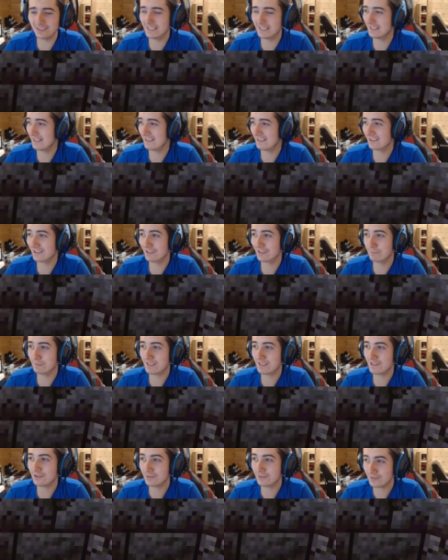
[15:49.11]
think you're gonna be
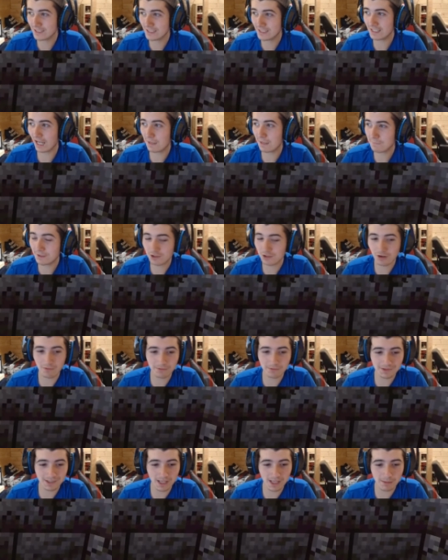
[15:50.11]
using diamond
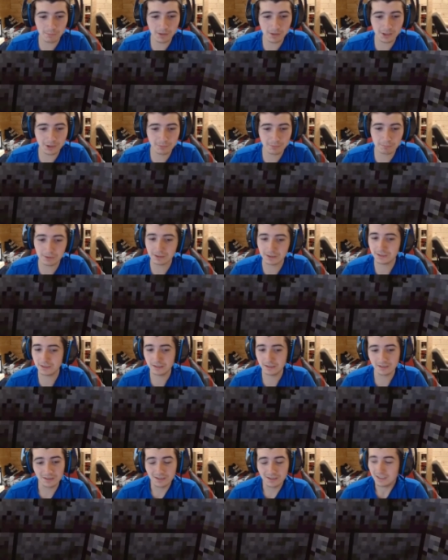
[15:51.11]
shovels that much, but
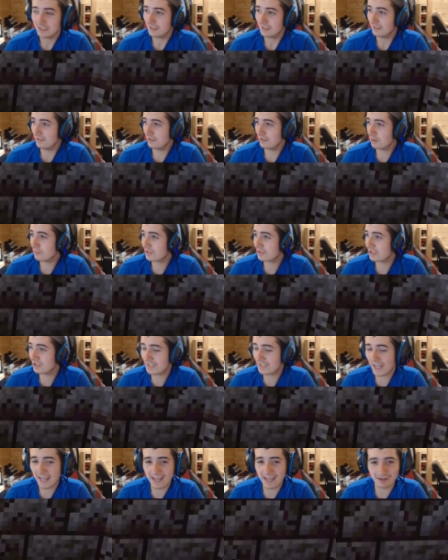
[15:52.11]
you know, it's good to
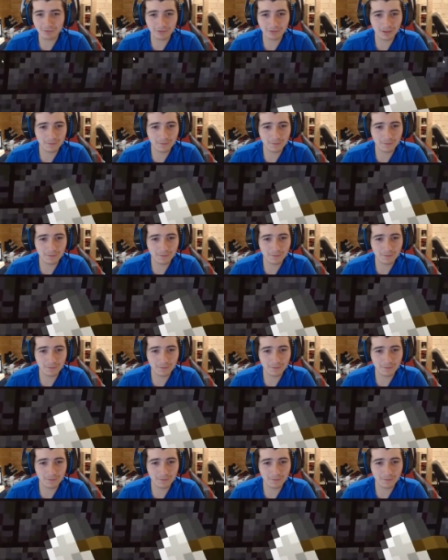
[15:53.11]
have. Everything right?